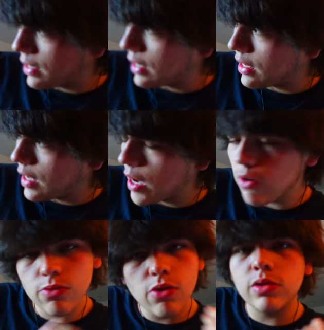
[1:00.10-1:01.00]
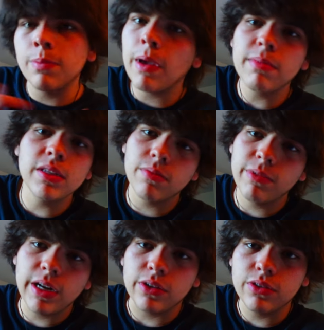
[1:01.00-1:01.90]
Nick again. Who knows? I might meet
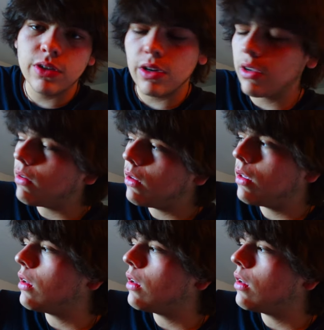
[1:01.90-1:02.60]
someone else, you know?